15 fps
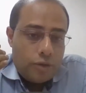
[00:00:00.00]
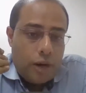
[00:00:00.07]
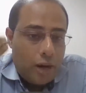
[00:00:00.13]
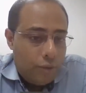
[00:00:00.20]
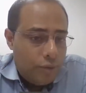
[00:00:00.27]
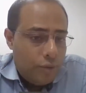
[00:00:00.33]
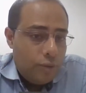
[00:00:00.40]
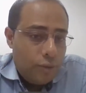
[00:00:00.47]

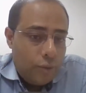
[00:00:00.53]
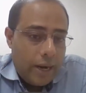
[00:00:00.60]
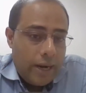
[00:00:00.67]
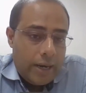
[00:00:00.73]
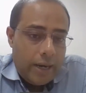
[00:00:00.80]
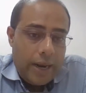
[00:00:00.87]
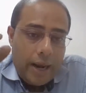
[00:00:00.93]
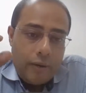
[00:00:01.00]
So, how do you
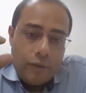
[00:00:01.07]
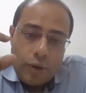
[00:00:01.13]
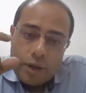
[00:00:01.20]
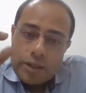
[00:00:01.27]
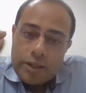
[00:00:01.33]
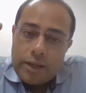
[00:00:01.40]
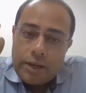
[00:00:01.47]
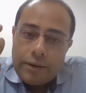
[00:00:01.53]
look at it, and
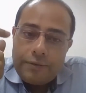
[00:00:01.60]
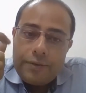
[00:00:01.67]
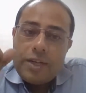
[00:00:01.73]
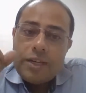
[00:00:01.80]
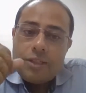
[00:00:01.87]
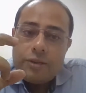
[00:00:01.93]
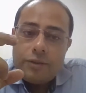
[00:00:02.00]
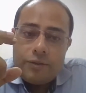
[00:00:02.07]
what is the
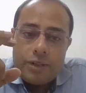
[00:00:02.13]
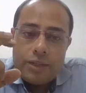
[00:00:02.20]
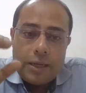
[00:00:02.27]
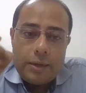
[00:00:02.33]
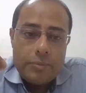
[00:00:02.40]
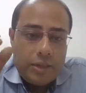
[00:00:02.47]
definition of this